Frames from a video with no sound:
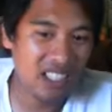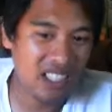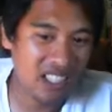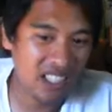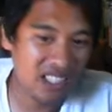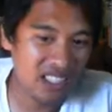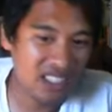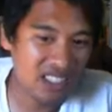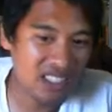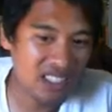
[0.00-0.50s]

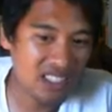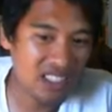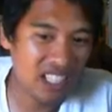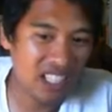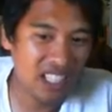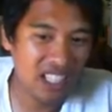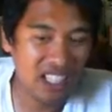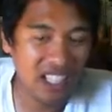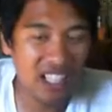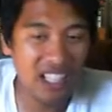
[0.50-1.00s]
uh,
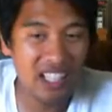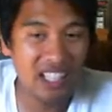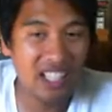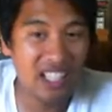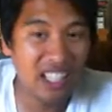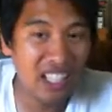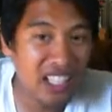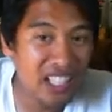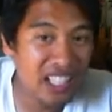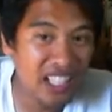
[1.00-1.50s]
sustain a
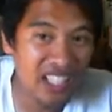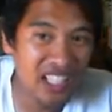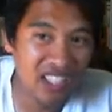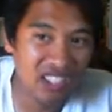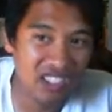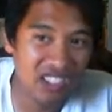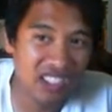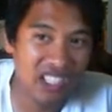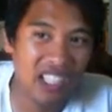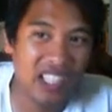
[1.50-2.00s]
knee
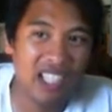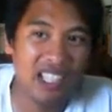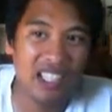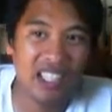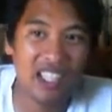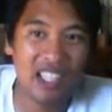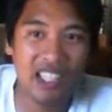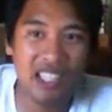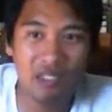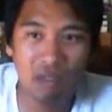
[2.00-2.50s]
injury and
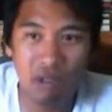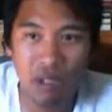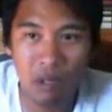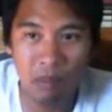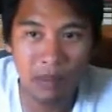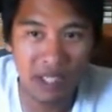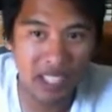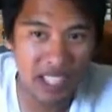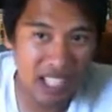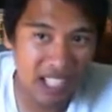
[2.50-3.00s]
that he
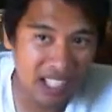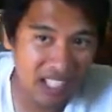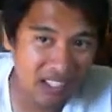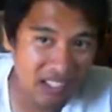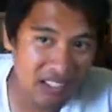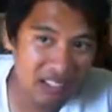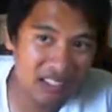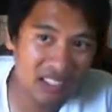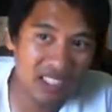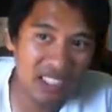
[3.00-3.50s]
will be
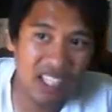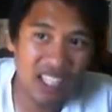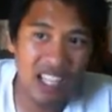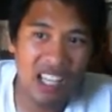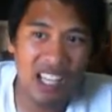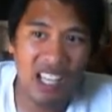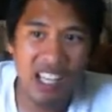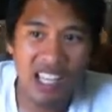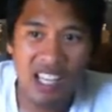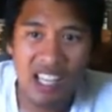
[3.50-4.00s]
out.
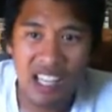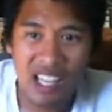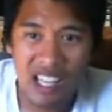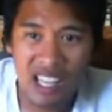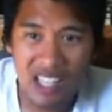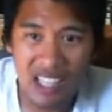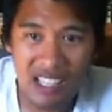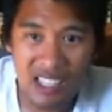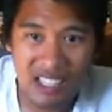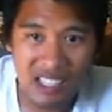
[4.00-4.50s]

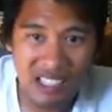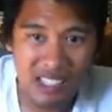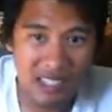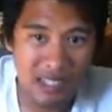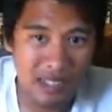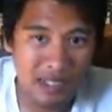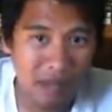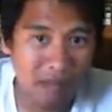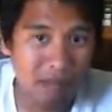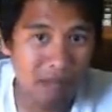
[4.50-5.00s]

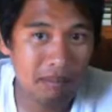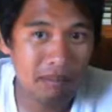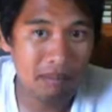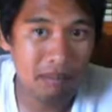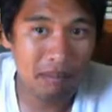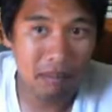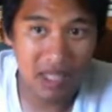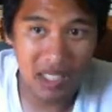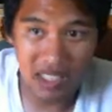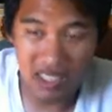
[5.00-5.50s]
Um,
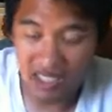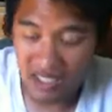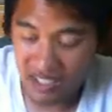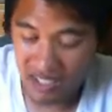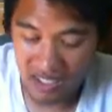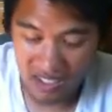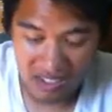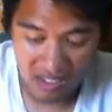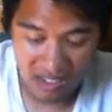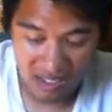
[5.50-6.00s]
but
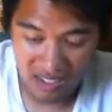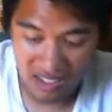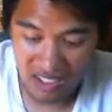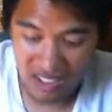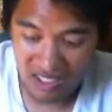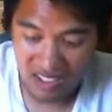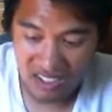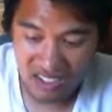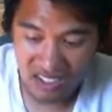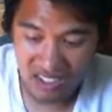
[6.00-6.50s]
you know,
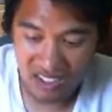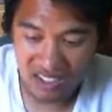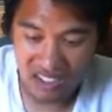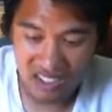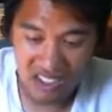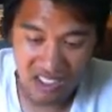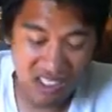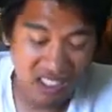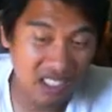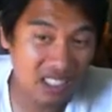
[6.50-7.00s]
this is
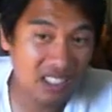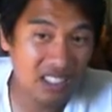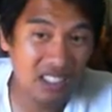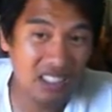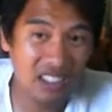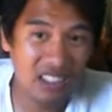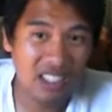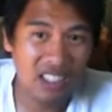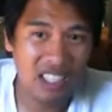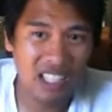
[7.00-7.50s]
uh
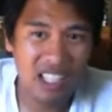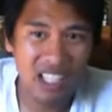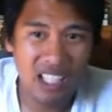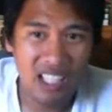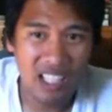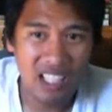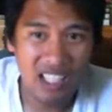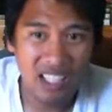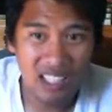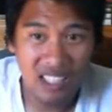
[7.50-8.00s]

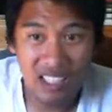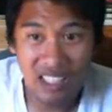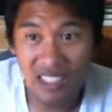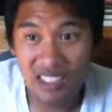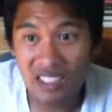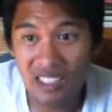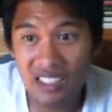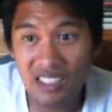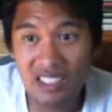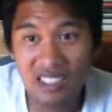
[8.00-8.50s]

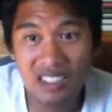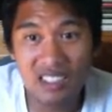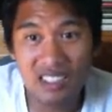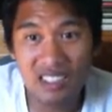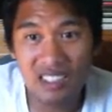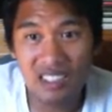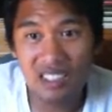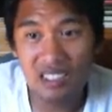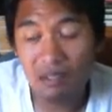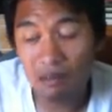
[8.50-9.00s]
this
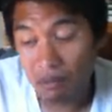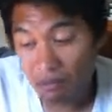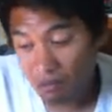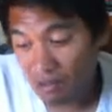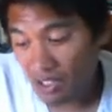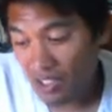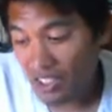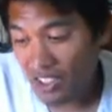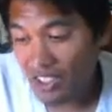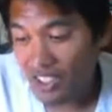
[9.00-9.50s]
is
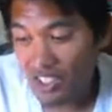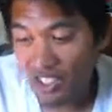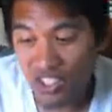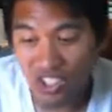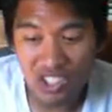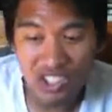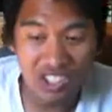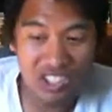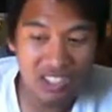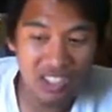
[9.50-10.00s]
really
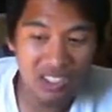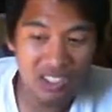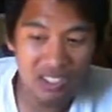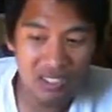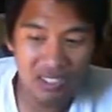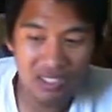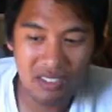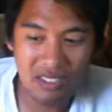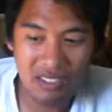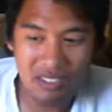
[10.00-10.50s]

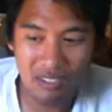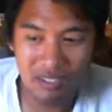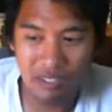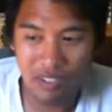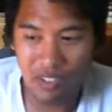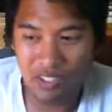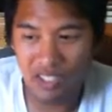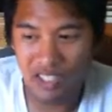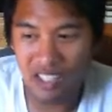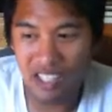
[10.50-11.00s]
good
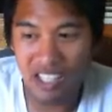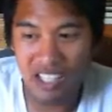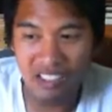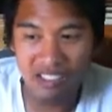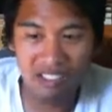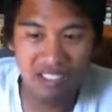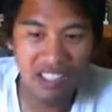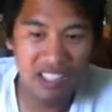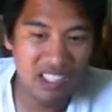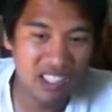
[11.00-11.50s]
for the
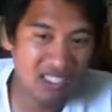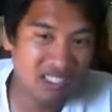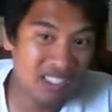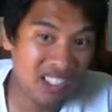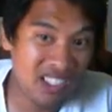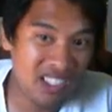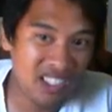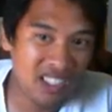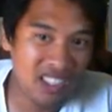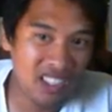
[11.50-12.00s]
lightweight
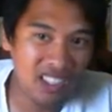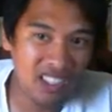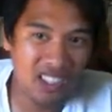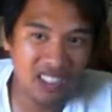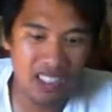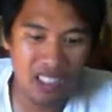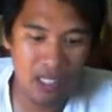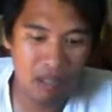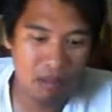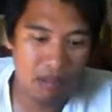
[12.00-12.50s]

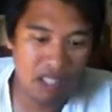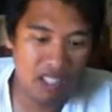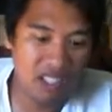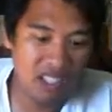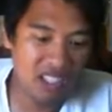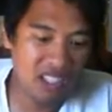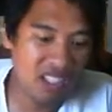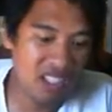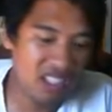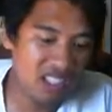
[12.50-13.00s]
division just
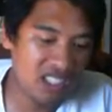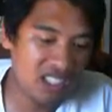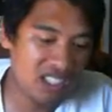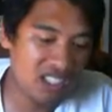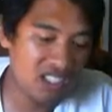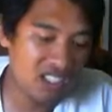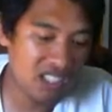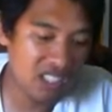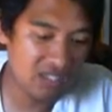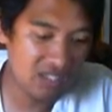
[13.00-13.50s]
because
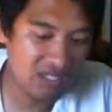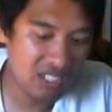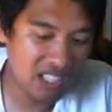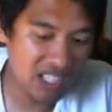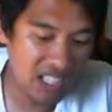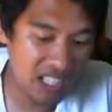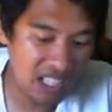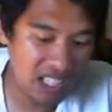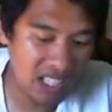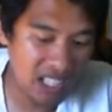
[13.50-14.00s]
you
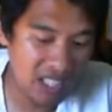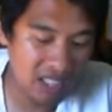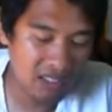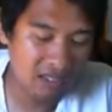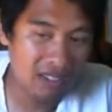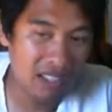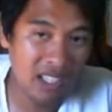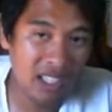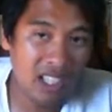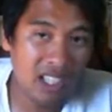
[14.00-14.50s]
definitely
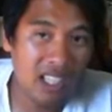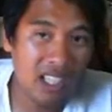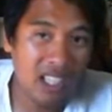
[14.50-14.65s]
have